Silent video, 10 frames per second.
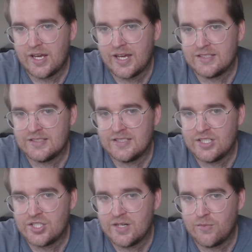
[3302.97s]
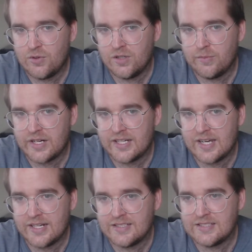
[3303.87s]
as DJ Moore, but I
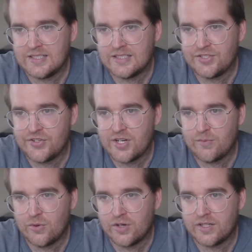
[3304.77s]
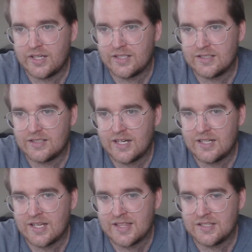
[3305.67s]
kind of see DJ Moore like
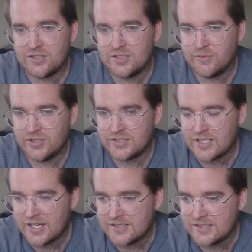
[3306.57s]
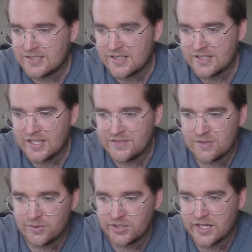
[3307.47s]
I think they're similar sizes. I think they have
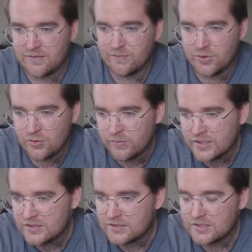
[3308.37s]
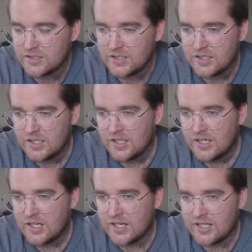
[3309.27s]
similar kind of movement.
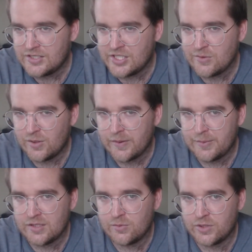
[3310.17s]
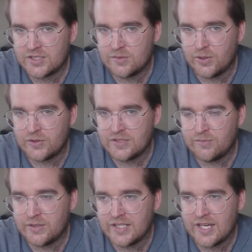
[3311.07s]
DJ Moore might be a little more explosive,
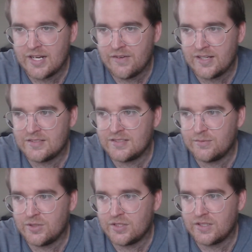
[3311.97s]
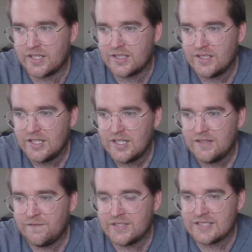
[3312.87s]
but they kind of have similar like
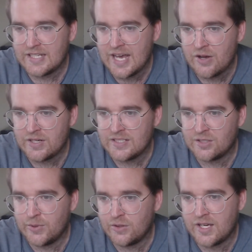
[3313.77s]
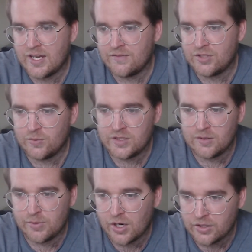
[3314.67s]
physicality. They're both kind of good with the
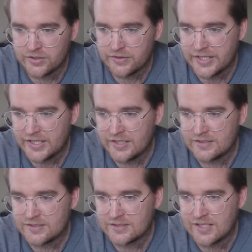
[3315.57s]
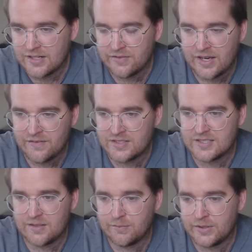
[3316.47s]
ball in their hands, kind of have the
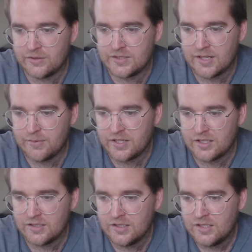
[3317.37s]
same build type thing.